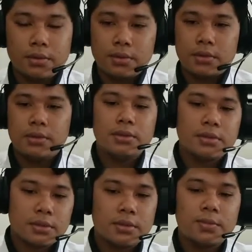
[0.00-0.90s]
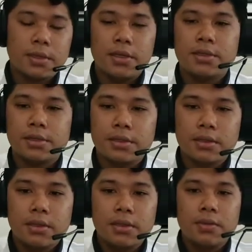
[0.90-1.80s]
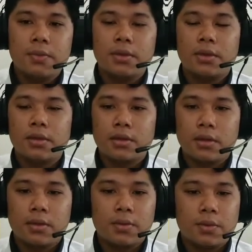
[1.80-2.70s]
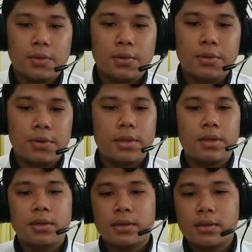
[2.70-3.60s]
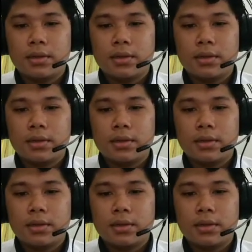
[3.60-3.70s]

this explanation, we can conclude that